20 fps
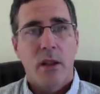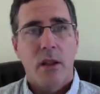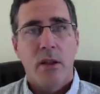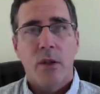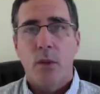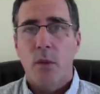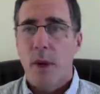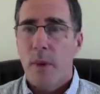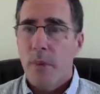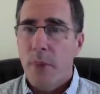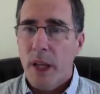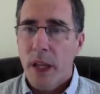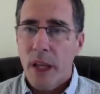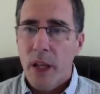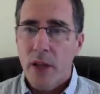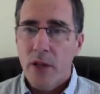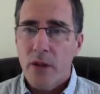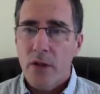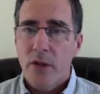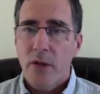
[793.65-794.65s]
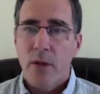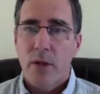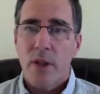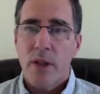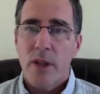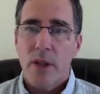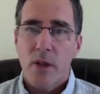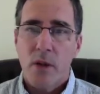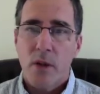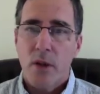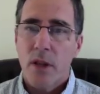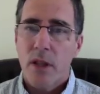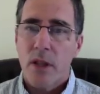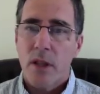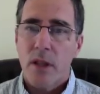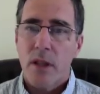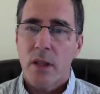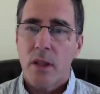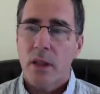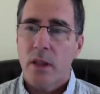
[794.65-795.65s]
the web page for this
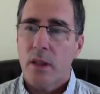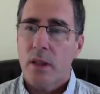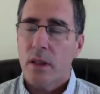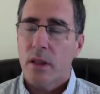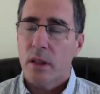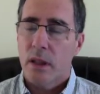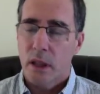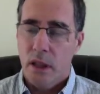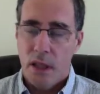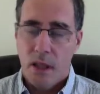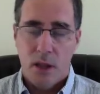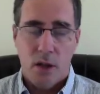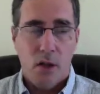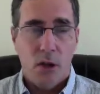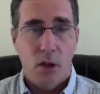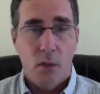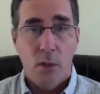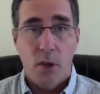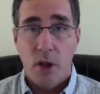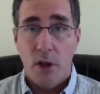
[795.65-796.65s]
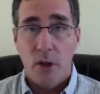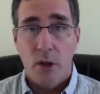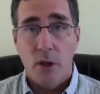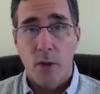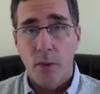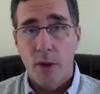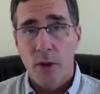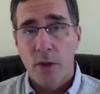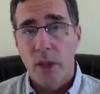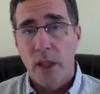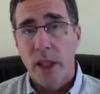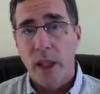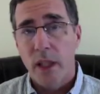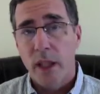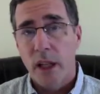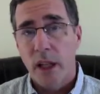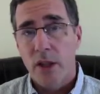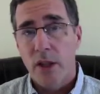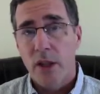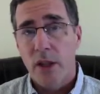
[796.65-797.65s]
course on the Homeschooling
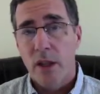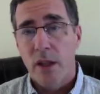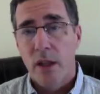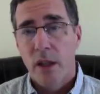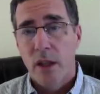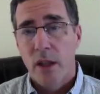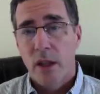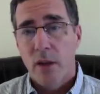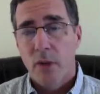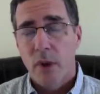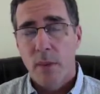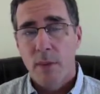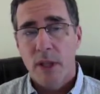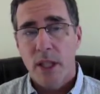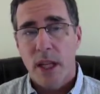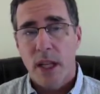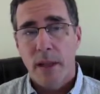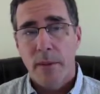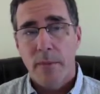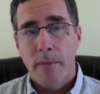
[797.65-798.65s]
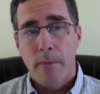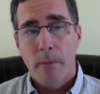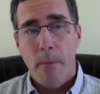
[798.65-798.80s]
Connections website.